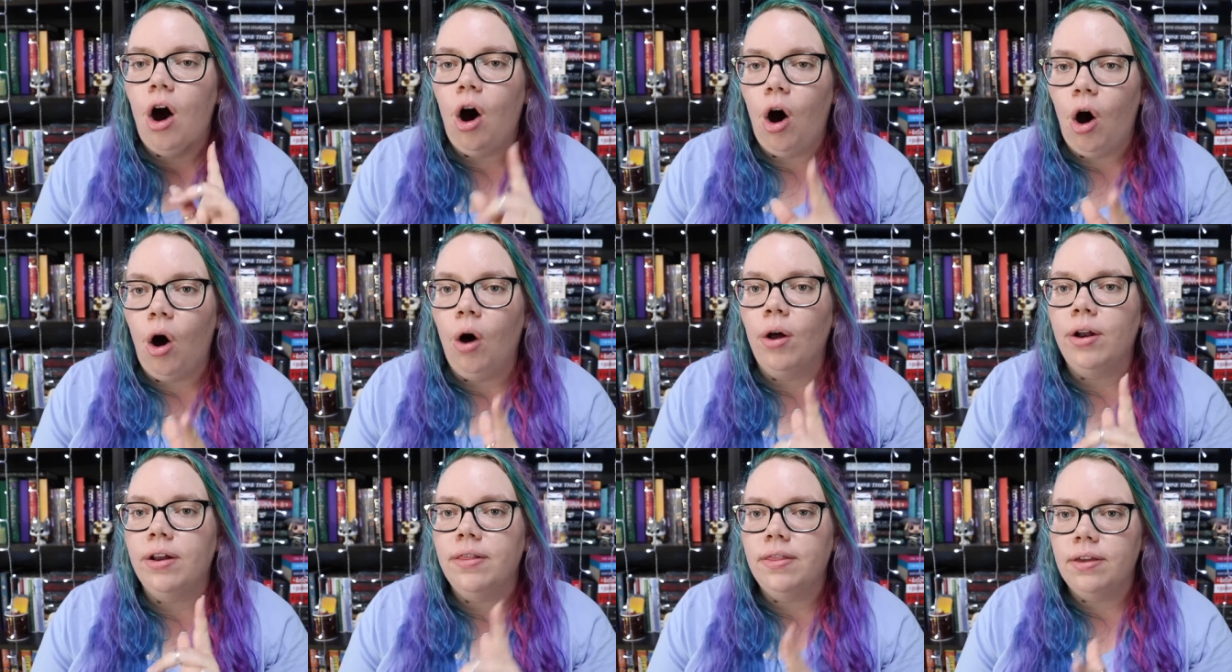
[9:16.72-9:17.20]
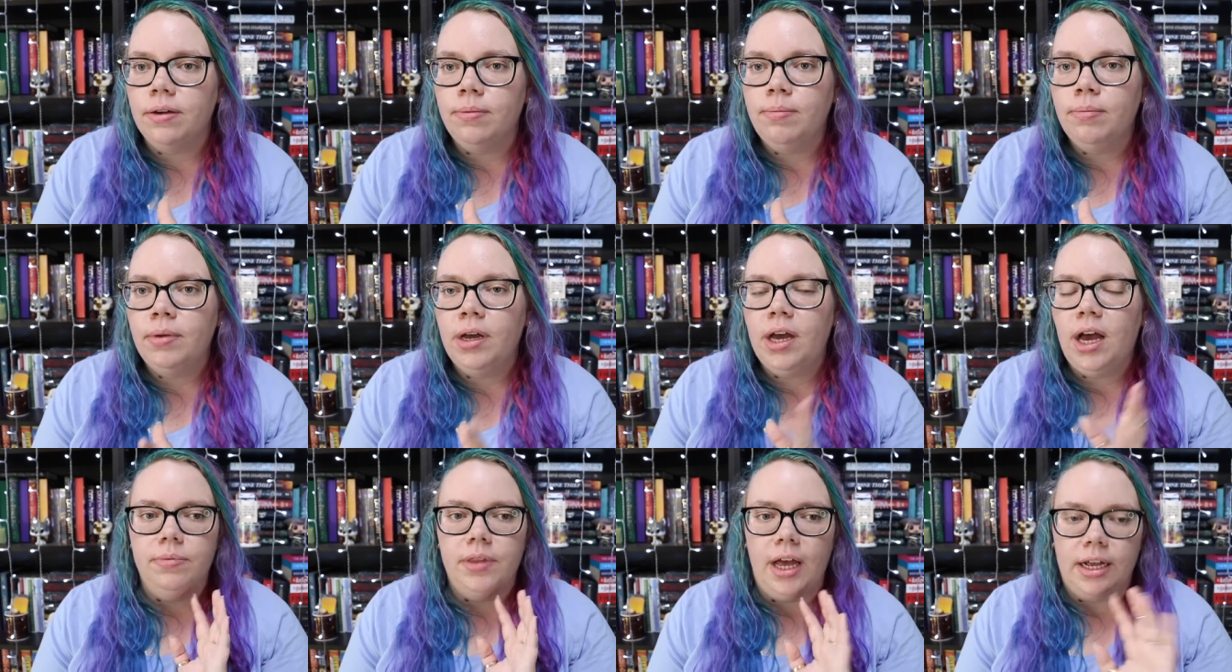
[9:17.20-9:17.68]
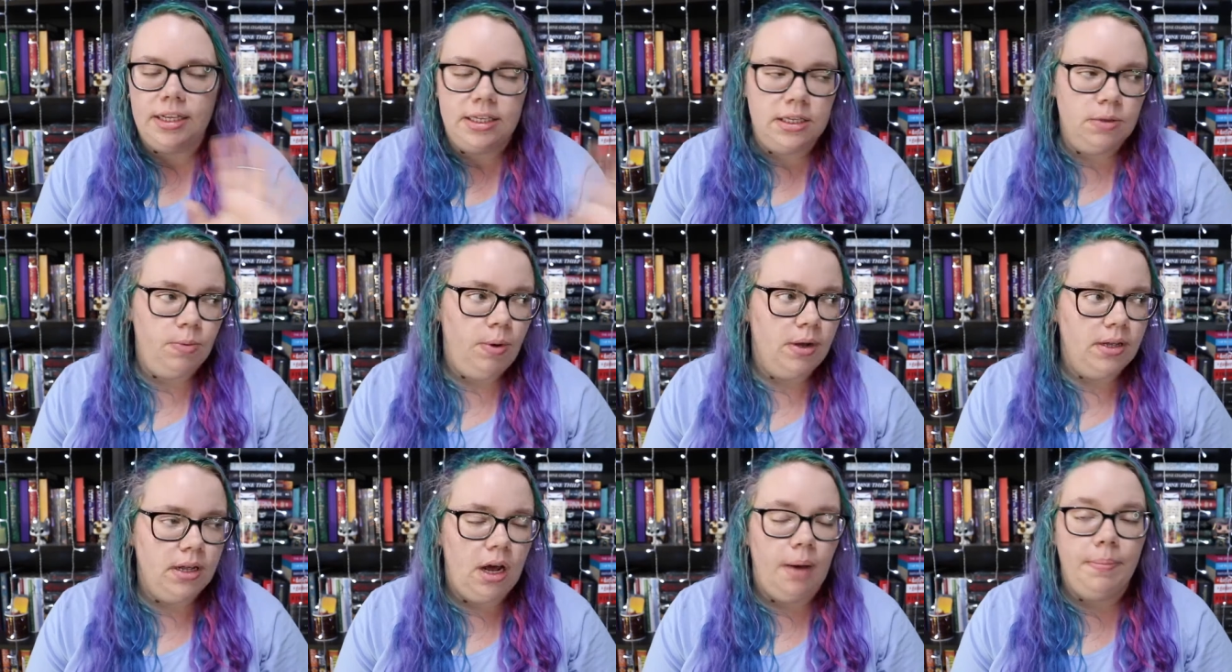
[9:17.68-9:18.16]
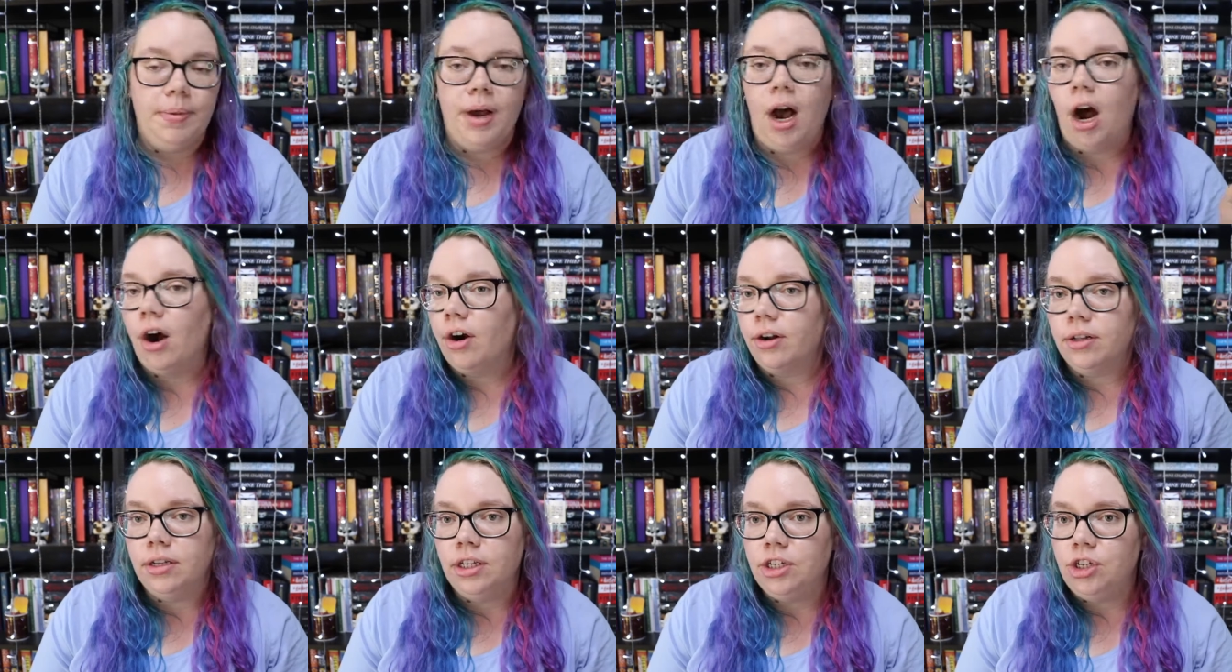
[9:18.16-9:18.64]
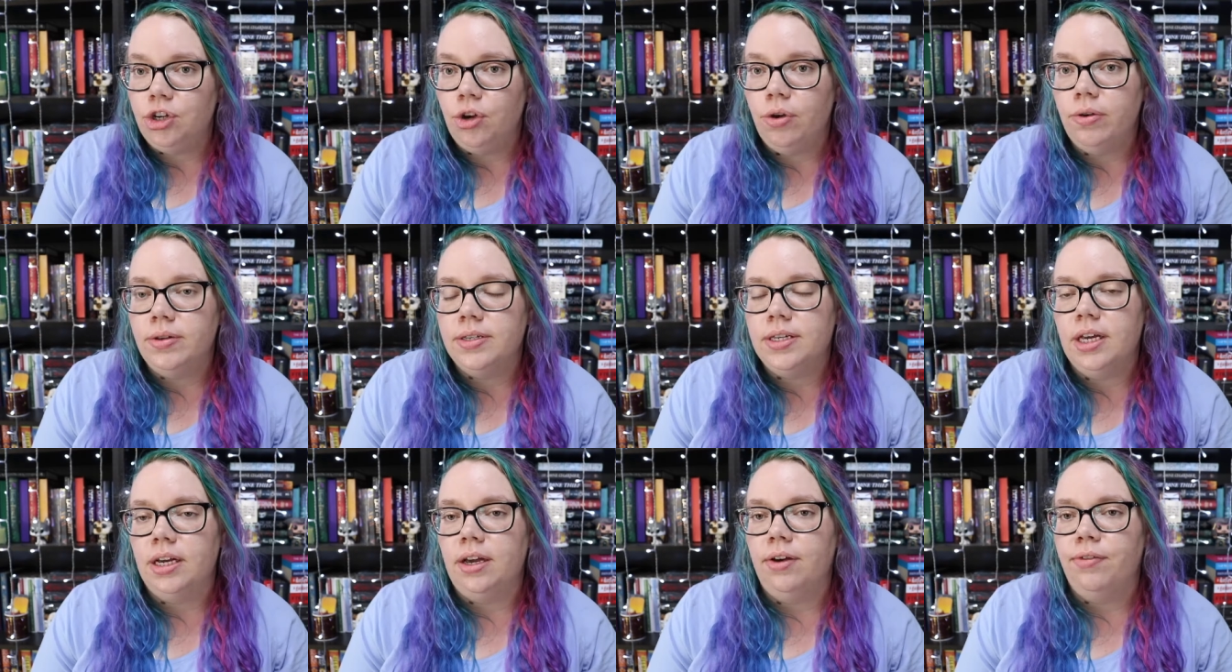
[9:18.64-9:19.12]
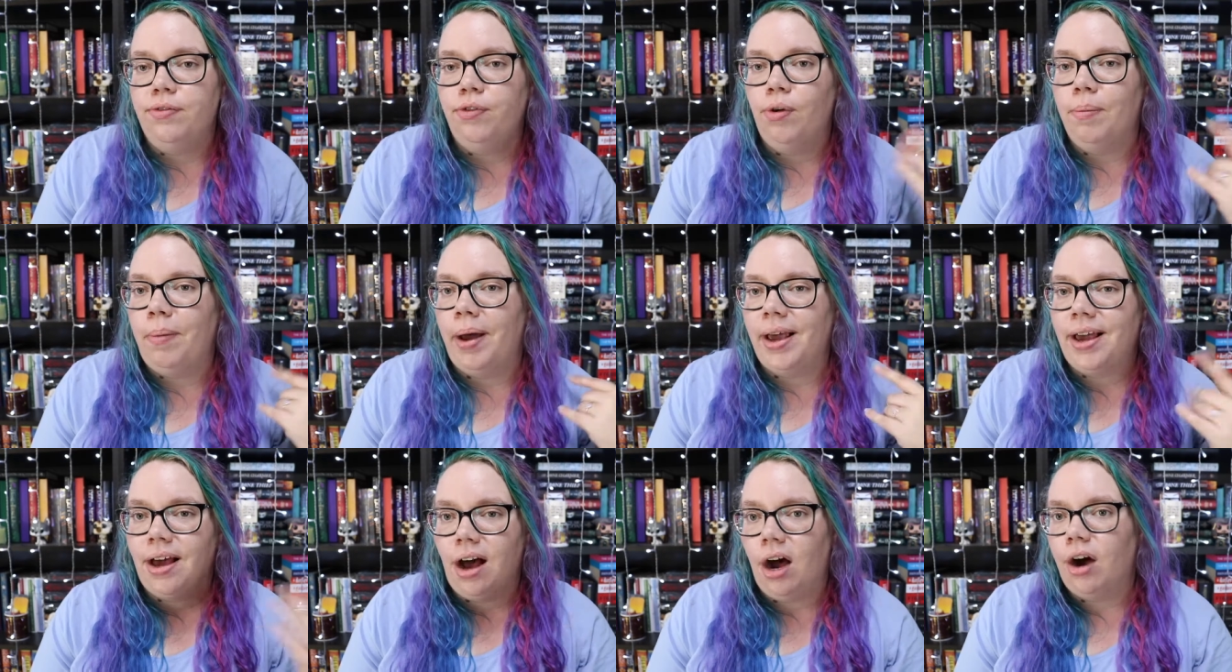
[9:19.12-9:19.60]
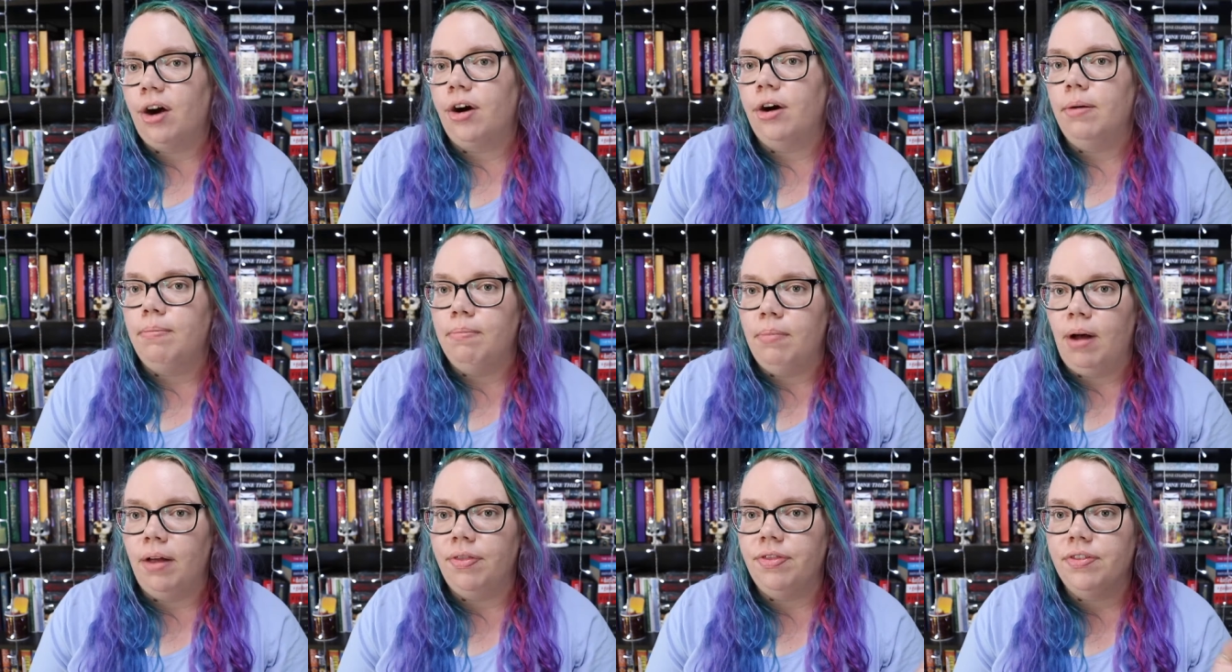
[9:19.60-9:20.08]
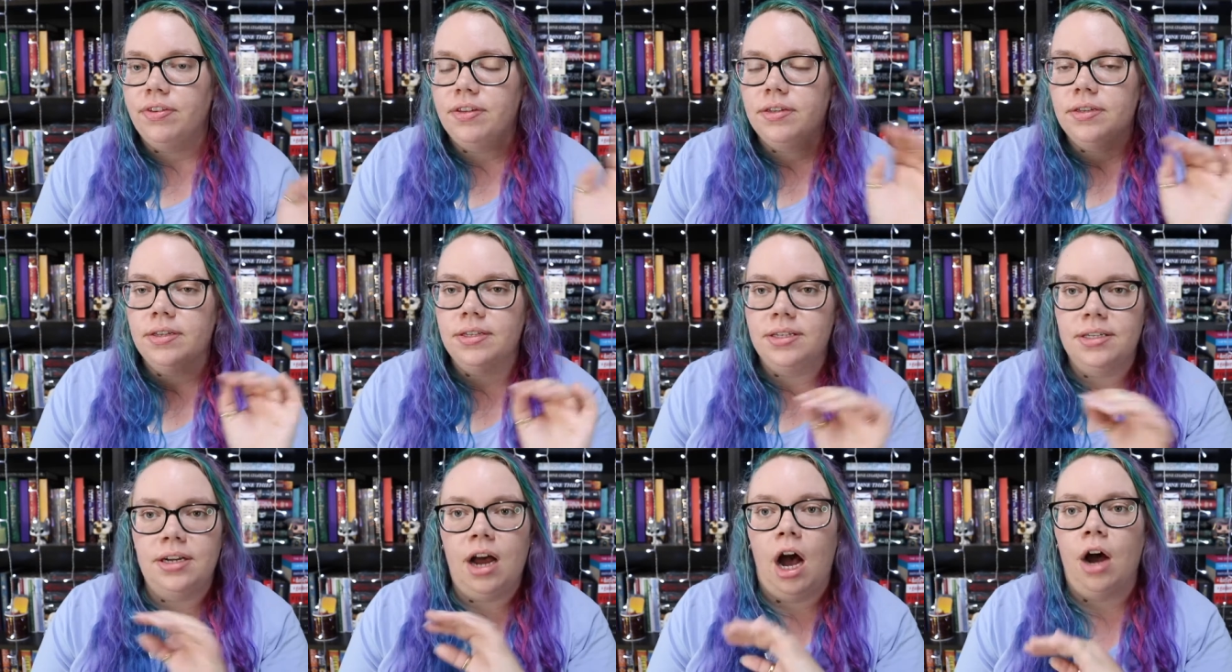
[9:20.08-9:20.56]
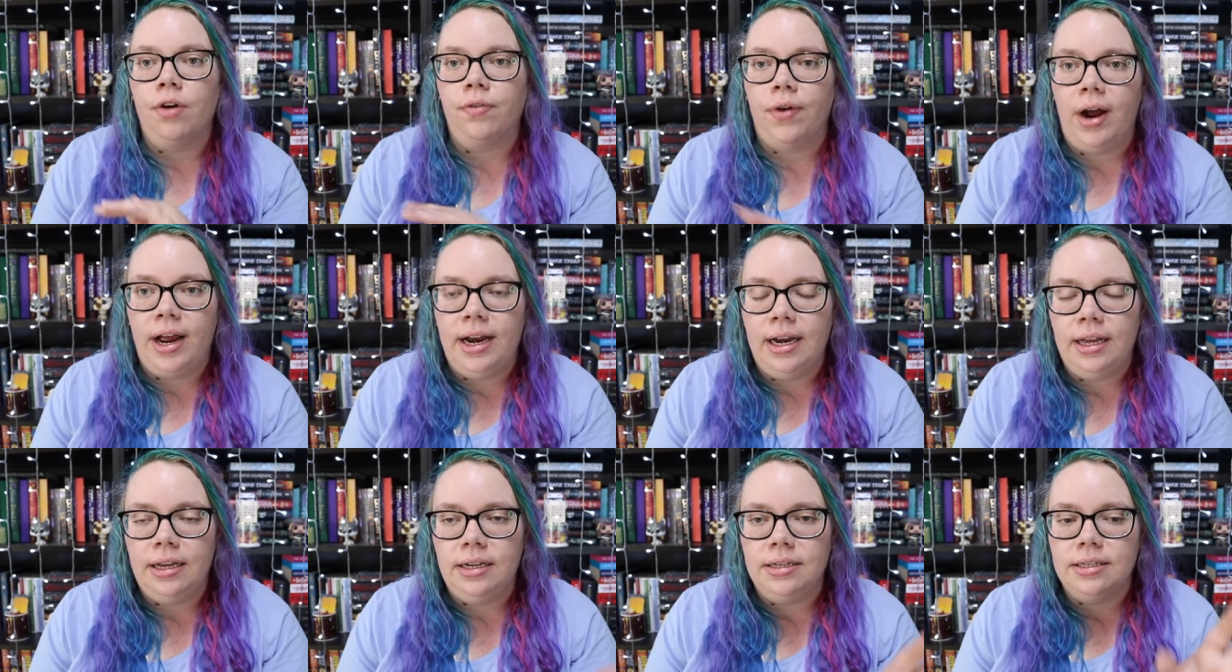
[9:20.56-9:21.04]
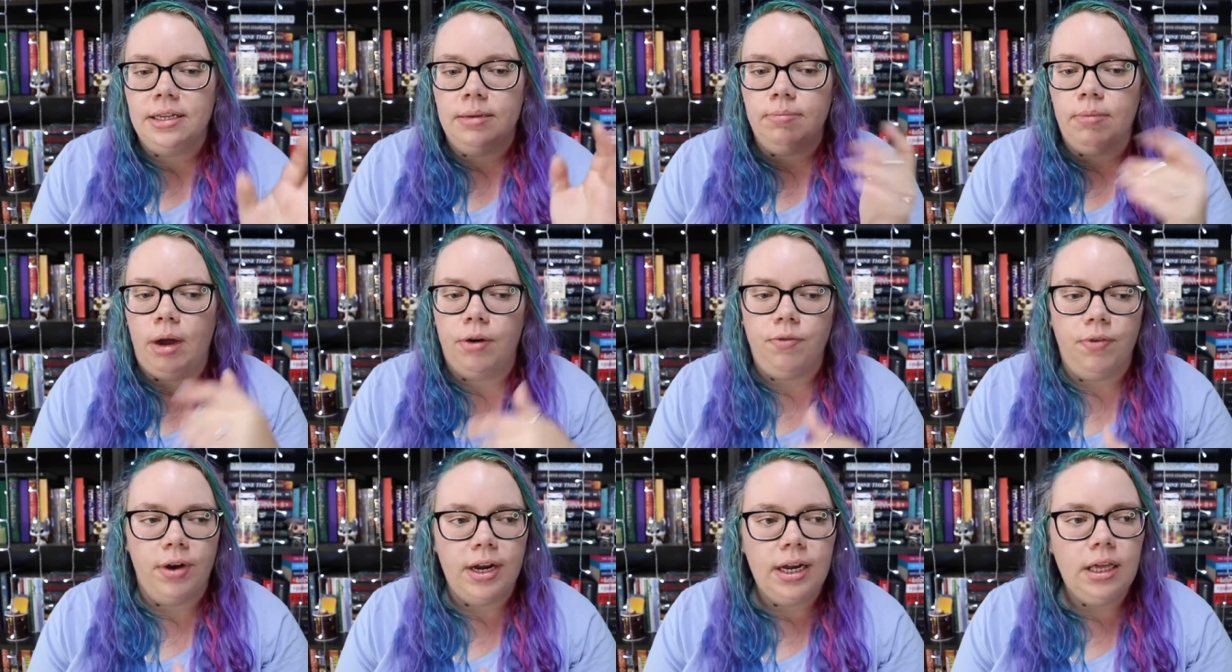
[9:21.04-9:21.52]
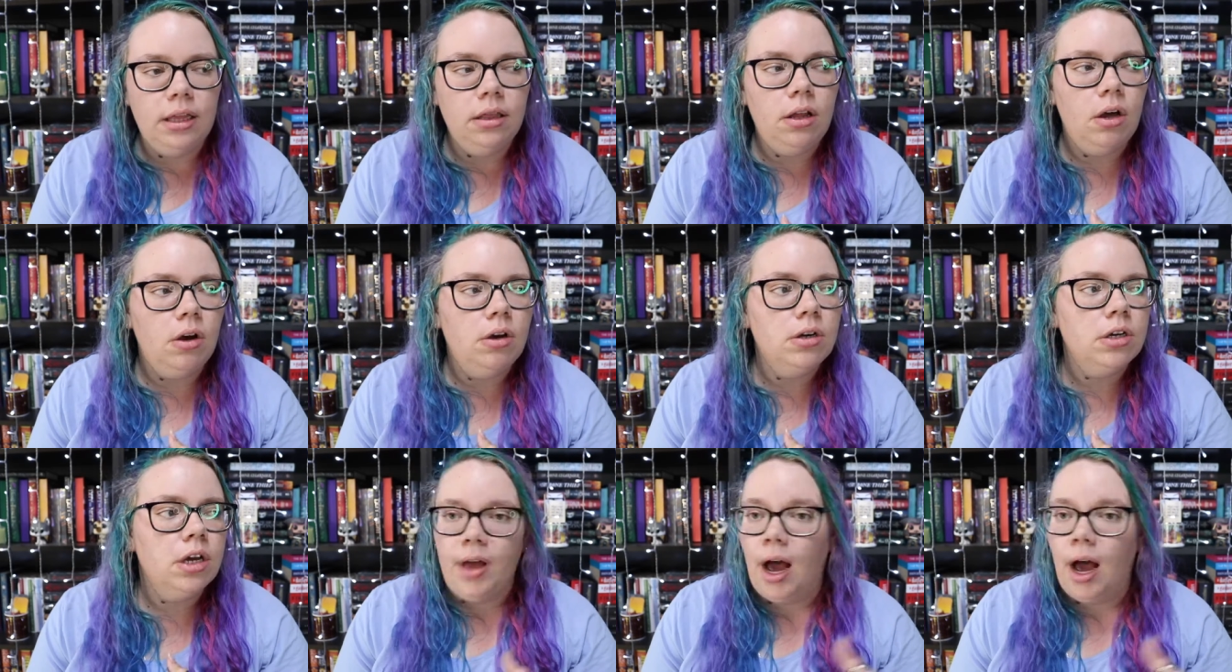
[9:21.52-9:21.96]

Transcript: on them. That's the one I'm currently using for my current month's star ratings in my reading log.